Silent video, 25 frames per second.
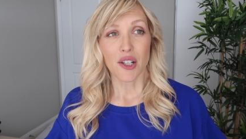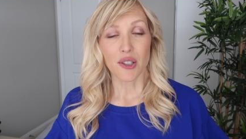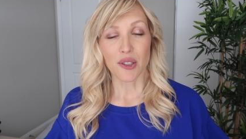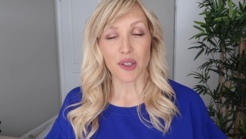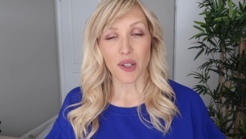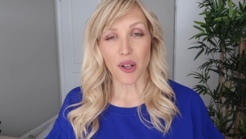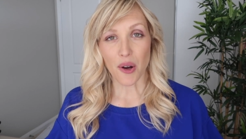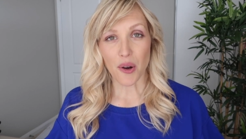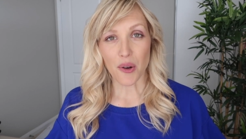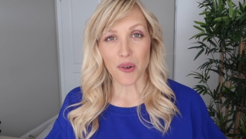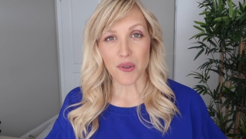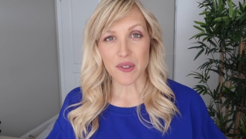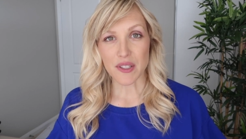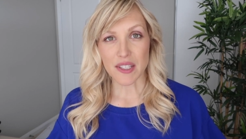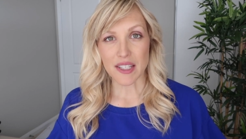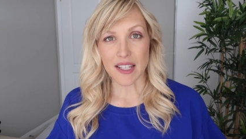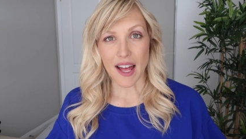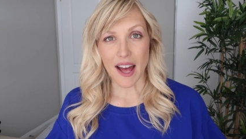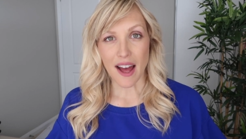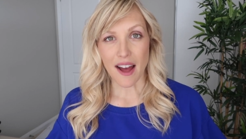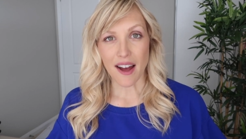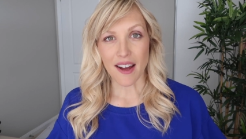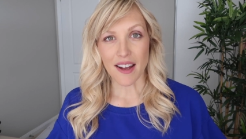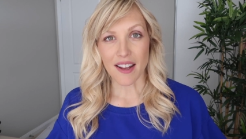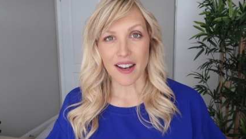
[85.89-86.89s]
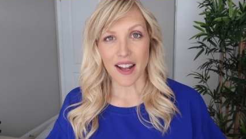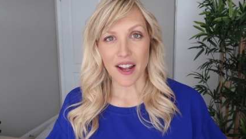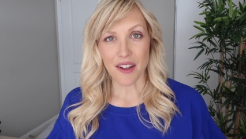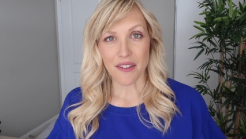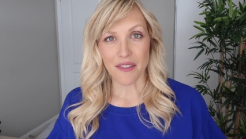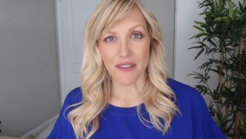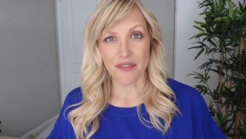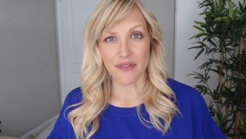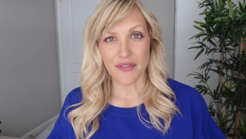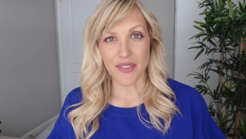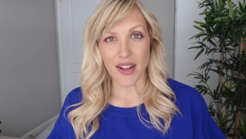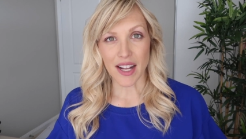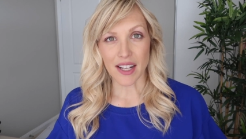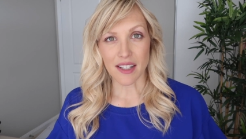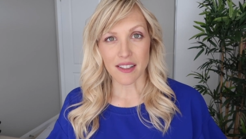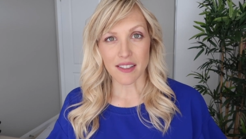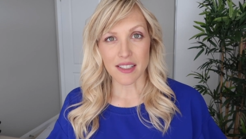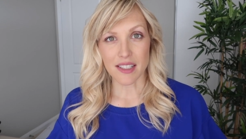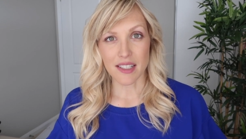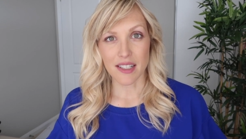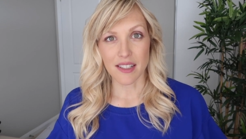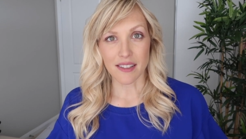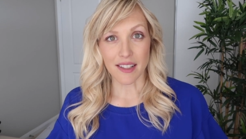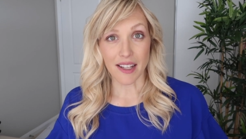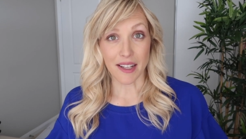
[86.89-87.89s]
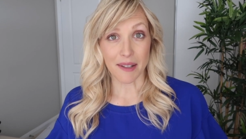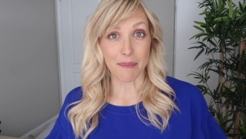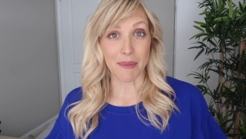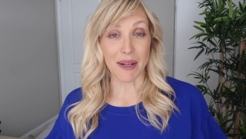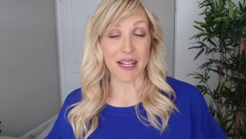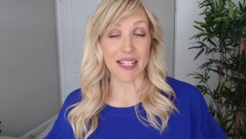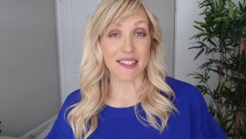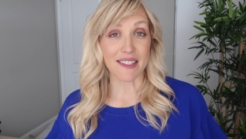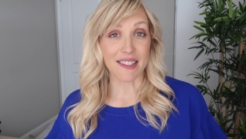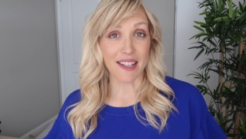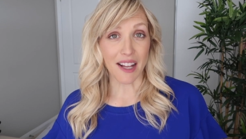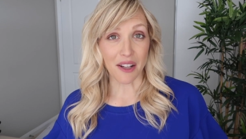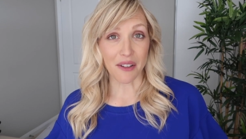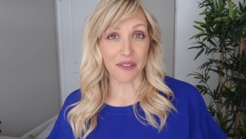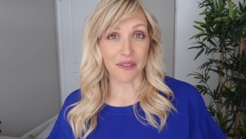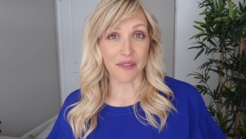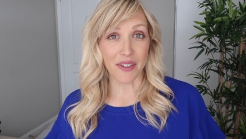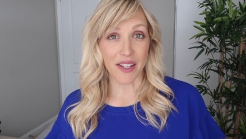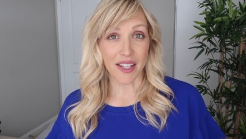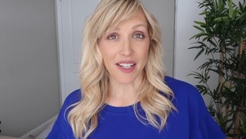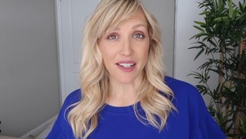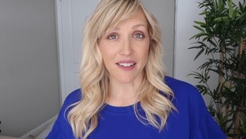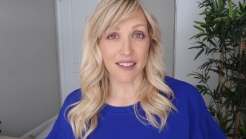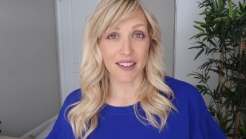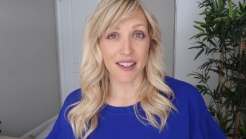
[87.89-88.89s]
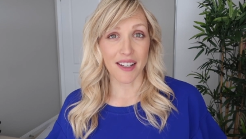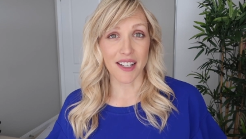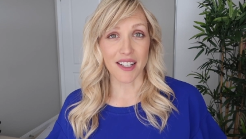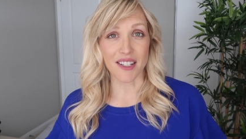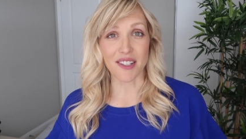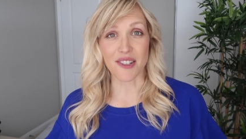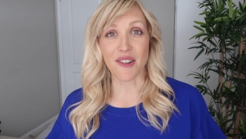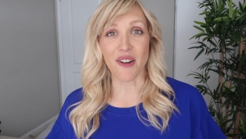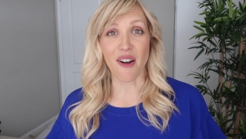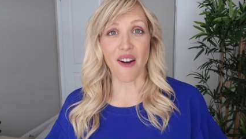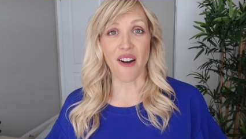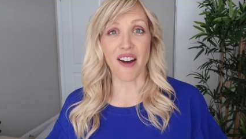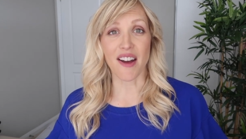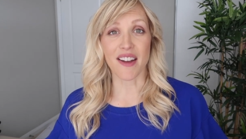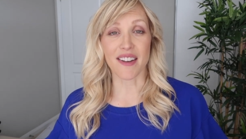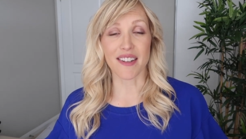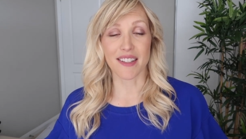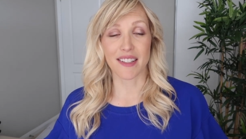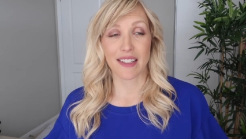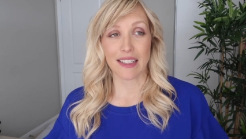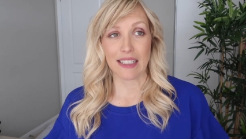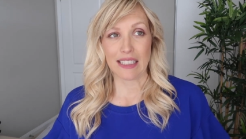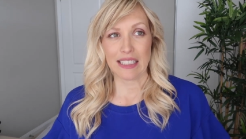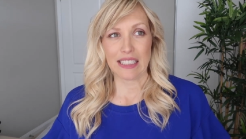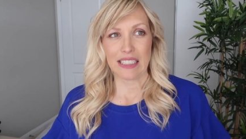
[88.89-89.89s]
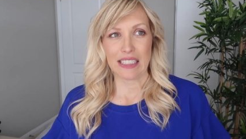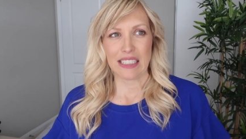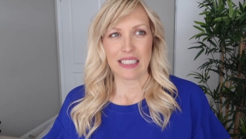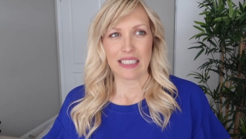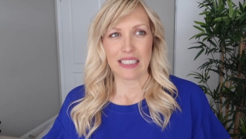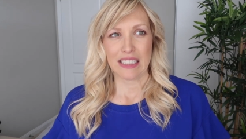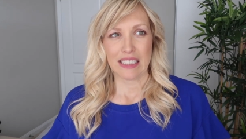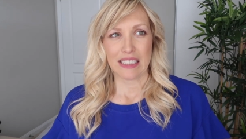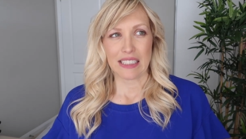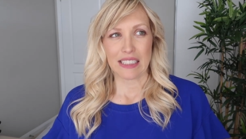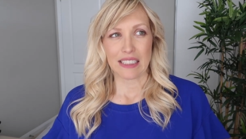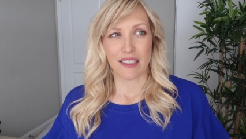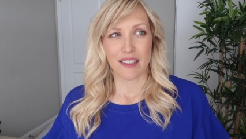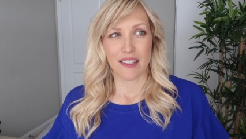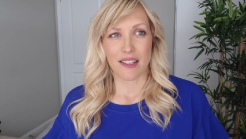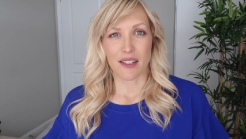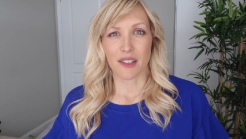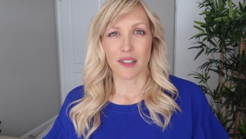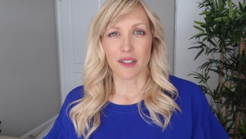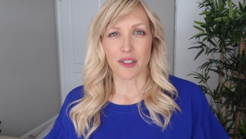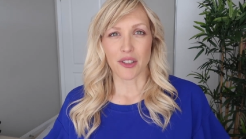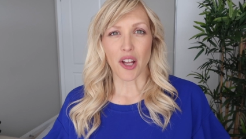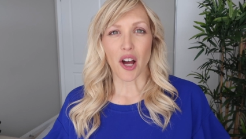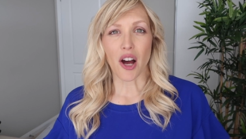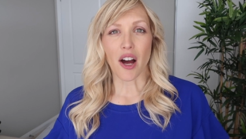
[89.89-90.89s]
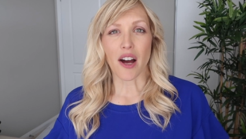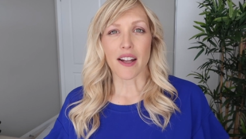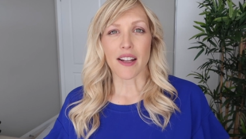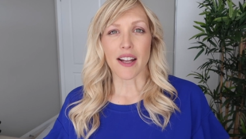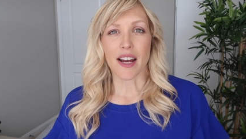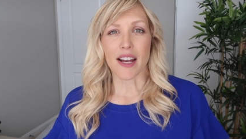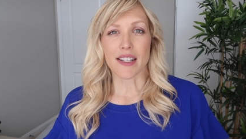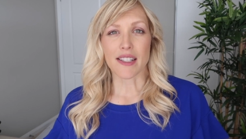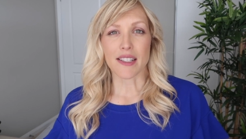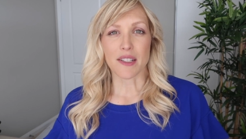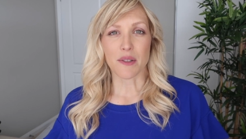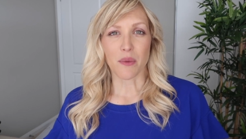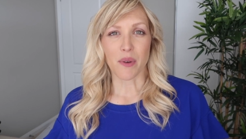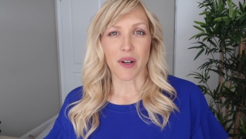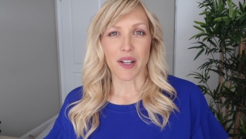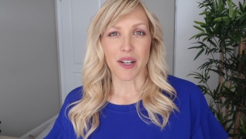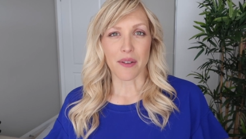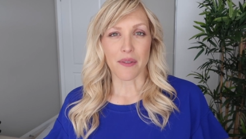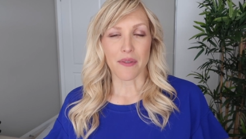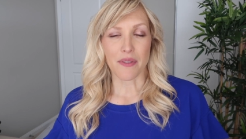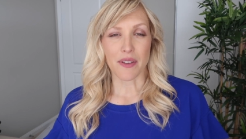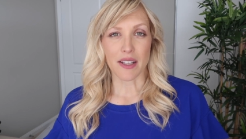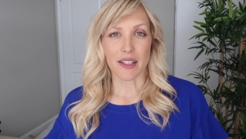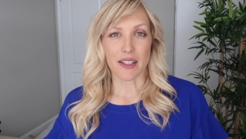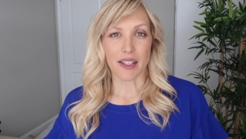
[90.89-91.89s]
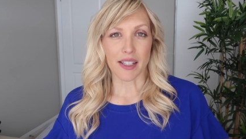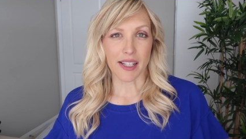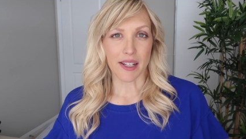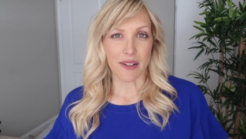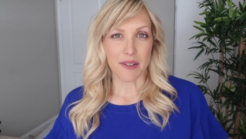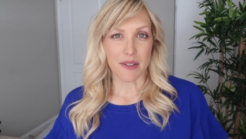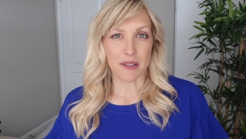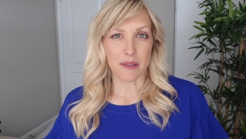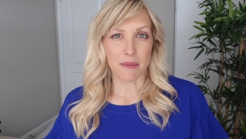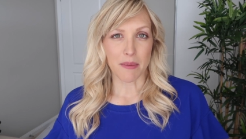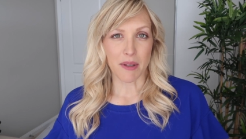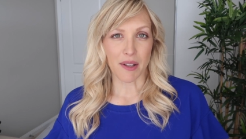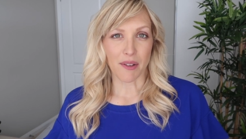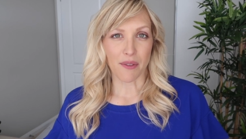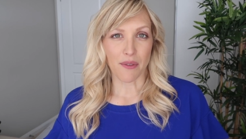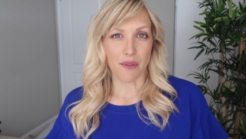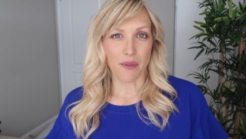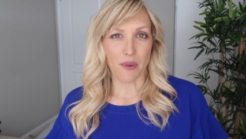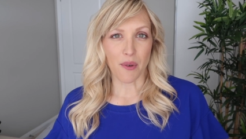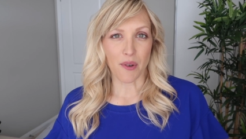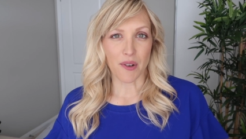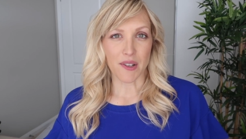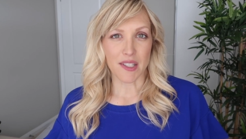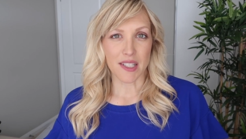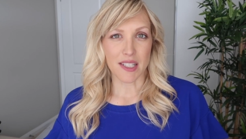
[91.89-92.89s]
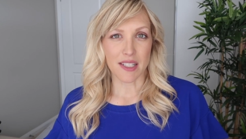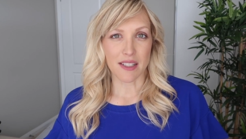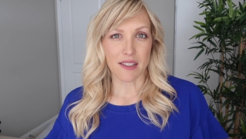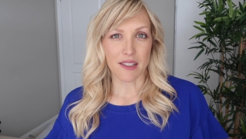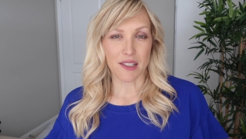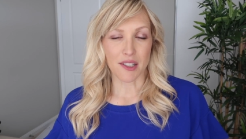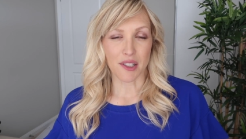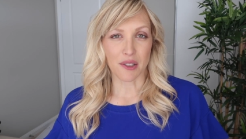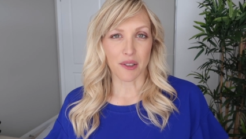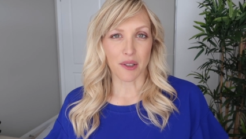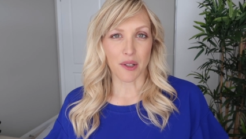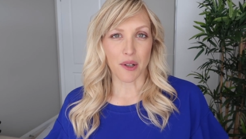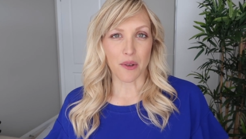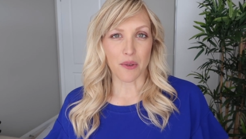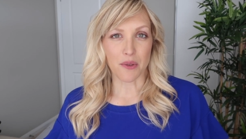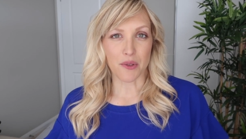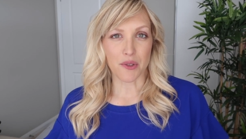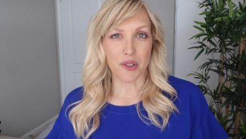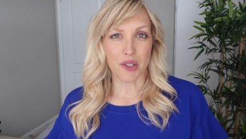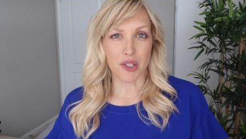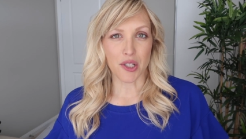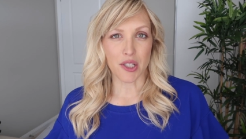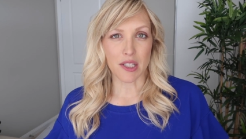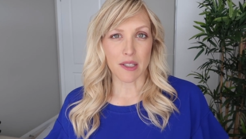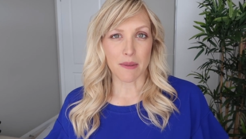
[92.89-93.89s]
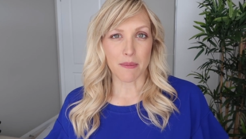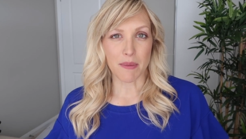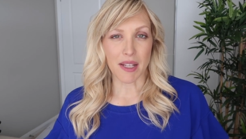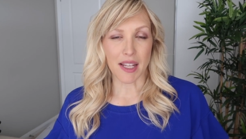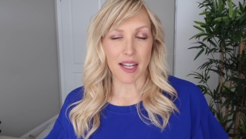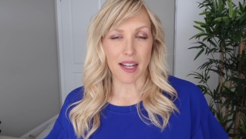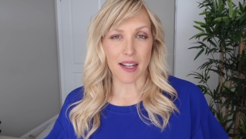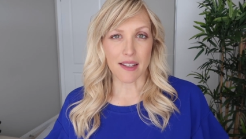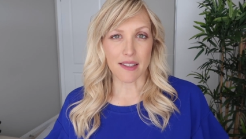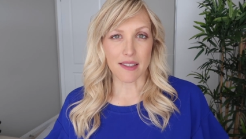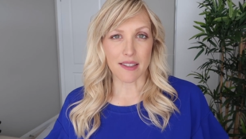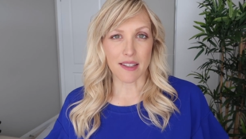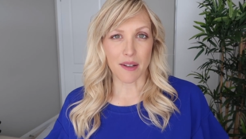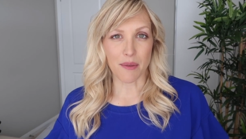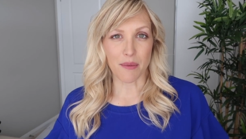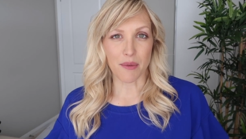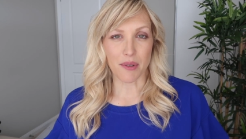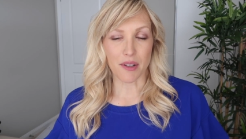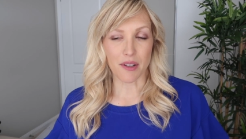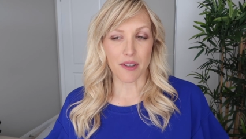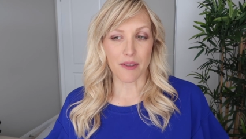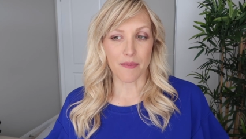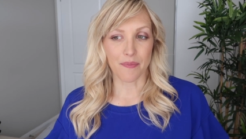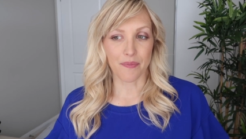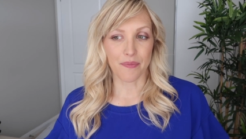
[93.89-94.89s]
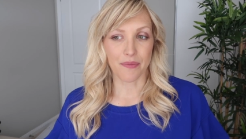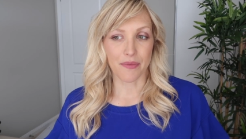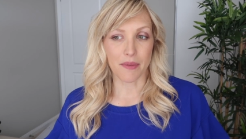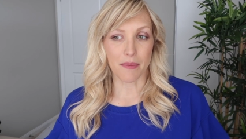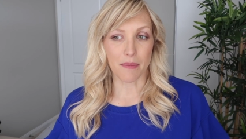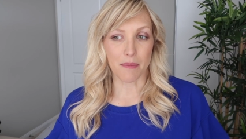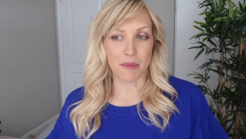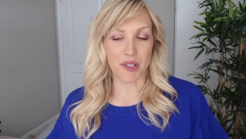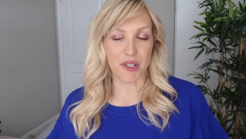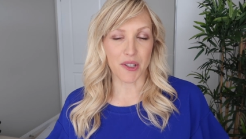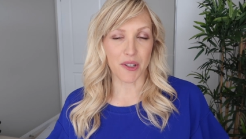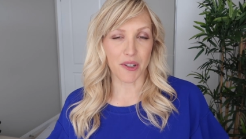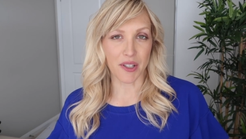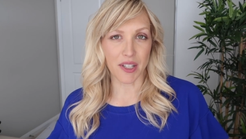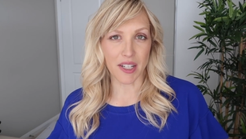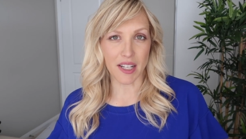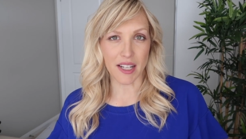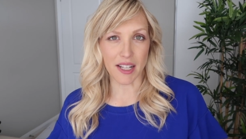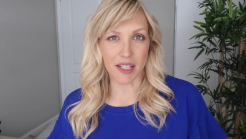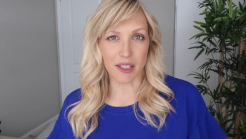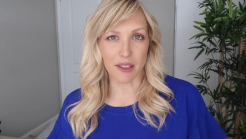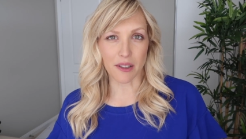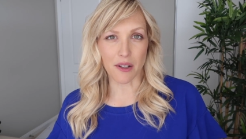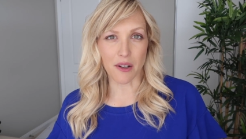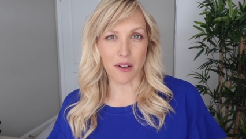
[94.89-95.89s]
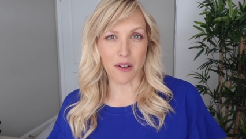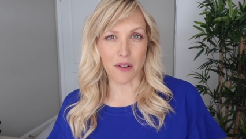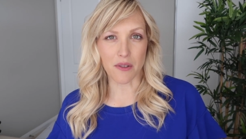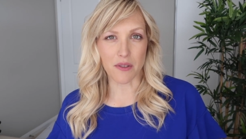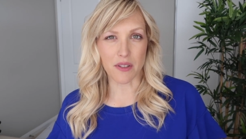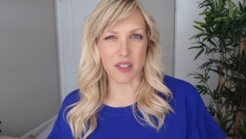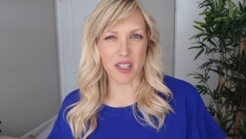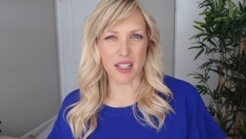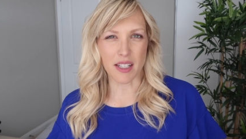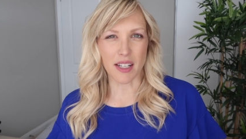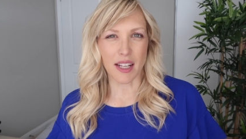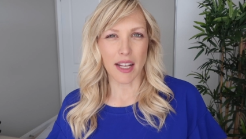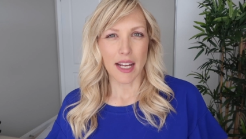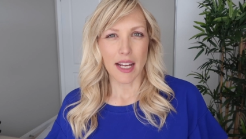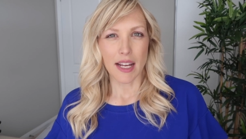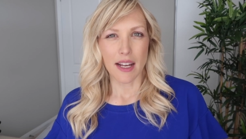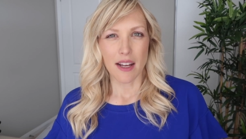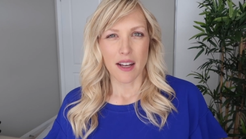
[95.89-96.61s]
clothes that I felt like myself in, not not I didn't want to feel like I was being forced into clothes just because they were maternity clothes and